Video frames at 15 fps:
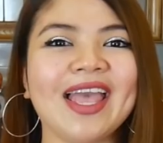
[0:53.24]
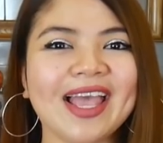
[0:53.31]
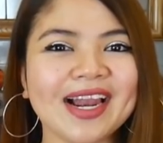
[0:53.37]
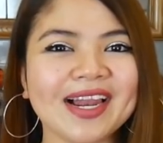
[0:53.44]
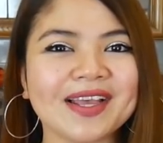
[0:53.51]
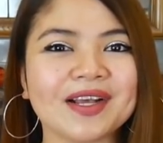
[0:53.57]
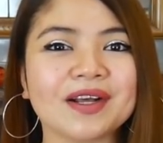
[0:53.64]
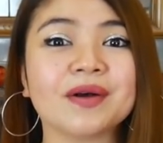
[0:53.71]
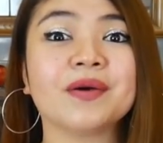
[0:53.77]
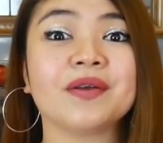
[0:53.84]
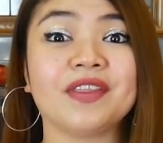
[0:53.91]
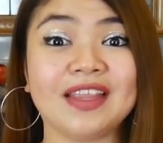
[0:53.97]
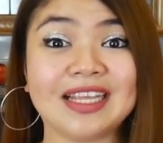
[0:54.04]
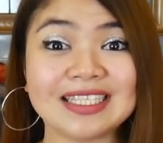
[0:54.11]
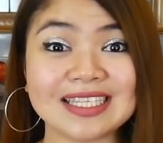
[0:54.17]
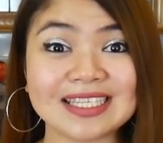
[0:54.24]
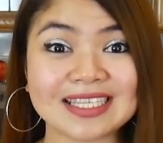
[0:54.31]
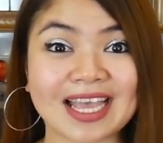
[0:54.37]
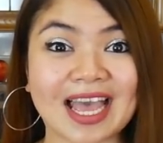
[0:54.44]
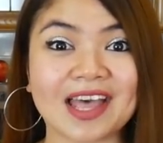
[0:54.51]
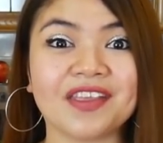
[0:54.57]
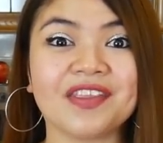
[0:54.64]
Hello, this is
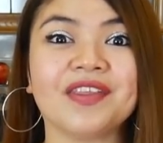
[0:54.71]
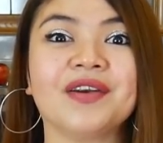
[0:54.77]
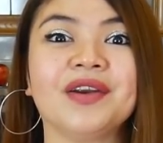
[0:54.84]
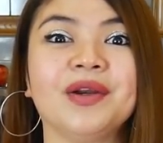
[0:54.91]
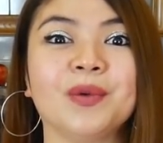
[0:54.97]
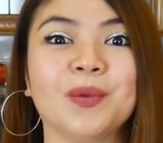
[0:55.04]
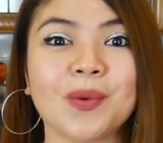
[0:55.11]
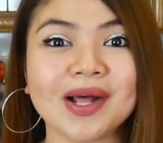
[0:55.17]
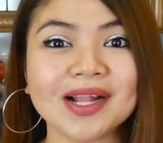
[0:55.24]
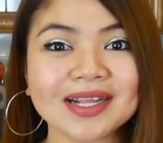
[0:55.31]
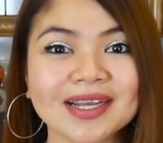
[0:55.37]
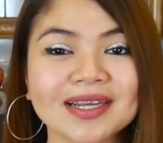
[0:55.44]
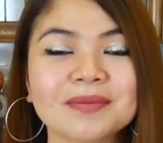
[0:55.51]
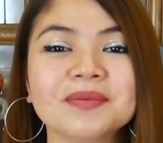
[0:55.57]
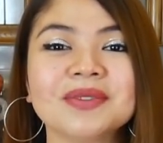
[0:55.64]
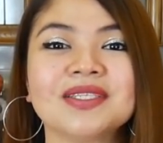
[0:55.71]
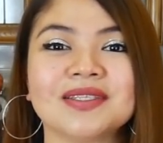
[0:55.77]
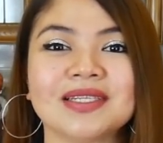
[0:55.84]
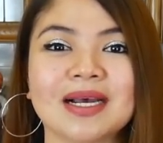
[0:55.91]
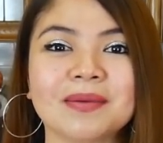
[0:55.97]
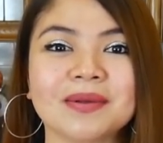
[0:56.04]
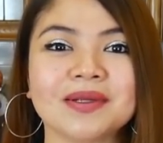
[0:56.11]
Katherine. Welcome to
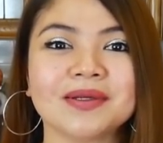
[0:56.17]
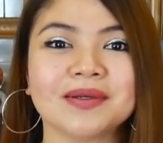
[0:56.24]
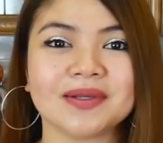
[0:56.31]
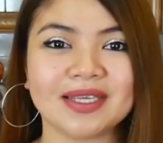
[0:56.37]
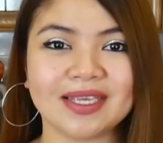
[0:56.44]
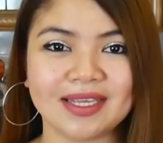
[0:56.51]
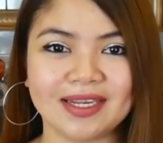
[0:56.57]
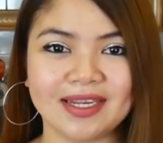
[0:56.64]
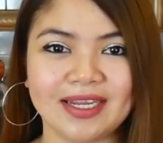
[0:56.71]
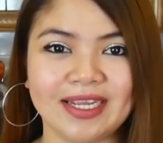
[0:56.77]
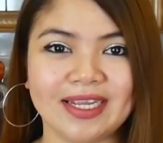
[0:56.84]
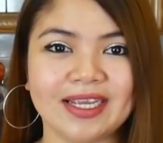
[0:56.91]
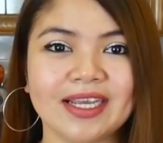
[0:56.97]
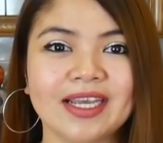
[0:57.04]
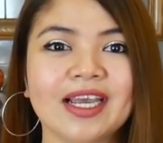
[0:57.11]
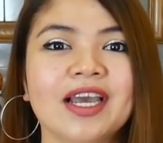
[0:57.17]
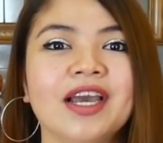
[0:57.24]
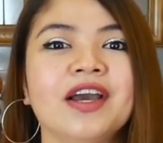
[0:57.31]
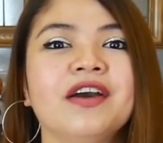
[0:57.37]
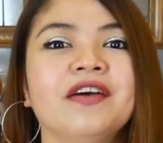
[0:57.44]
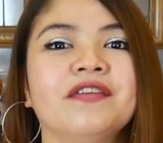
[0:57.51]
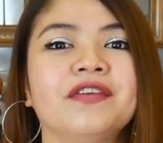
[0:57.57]
Double O Kidney.
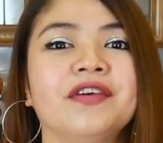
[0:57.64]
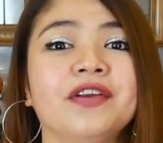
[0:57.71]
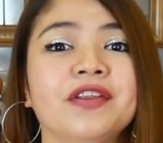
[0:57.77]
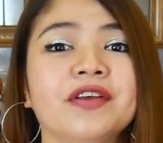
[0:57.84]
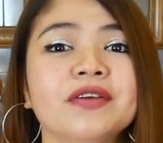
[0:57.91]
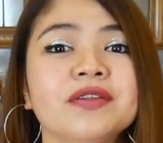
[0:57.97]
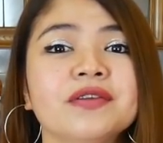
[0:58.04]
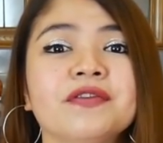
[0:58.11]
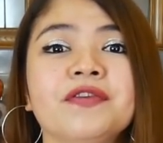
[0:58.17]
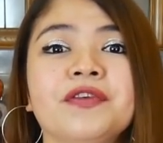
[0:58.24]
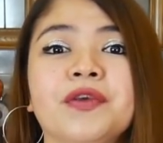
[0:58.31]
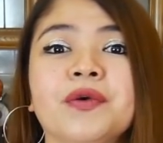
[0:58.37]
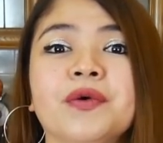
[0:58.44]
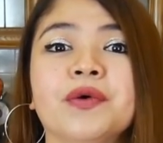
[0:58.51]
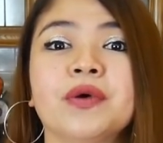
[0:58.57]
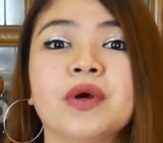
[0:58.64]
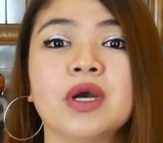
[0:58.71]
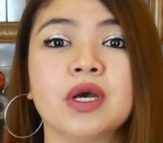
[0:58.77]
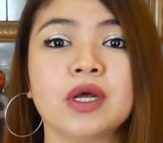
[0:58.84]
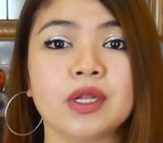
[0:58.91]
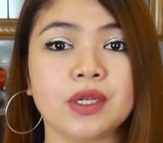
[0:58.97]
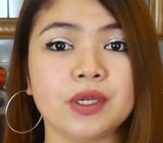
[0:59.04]
For those of you
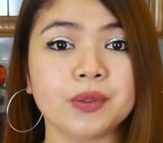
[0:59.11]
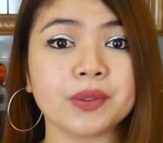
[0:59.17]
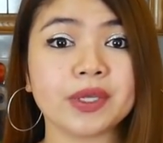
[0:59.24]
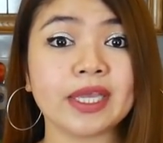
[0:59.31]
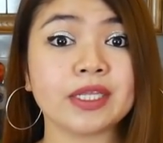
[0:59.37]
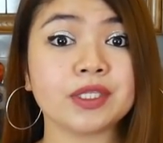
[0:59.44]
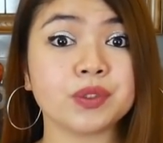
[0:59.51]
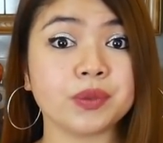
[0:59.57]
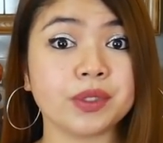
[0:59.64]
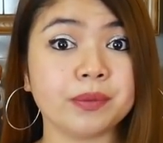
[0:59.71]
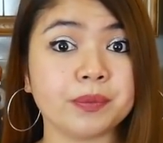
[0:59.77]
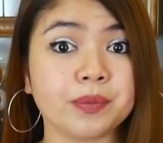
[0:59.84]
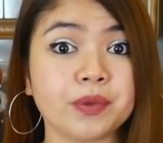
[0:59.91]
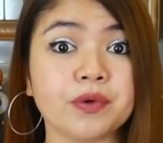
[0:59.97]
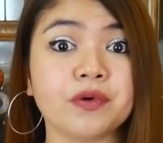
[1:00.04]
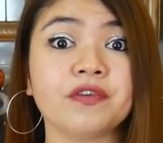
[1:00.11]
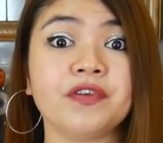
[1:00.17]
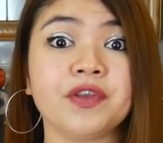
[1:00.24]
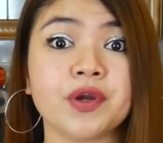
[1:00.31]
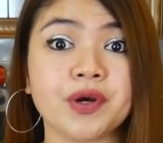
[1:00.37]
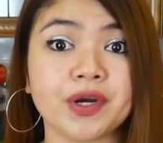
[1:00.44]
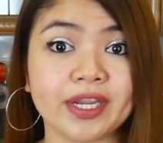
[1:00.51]
looking to improve
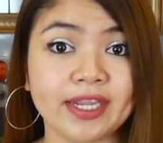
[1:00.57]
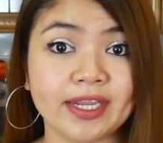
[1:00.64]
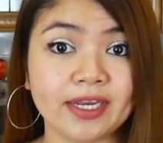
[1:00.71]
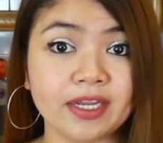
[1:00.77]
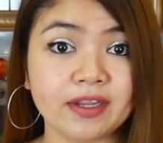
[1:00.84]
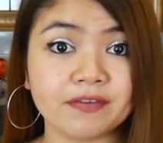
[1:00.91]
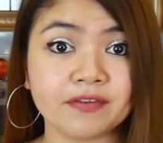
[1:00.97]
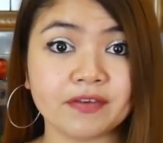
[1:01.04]
your kidney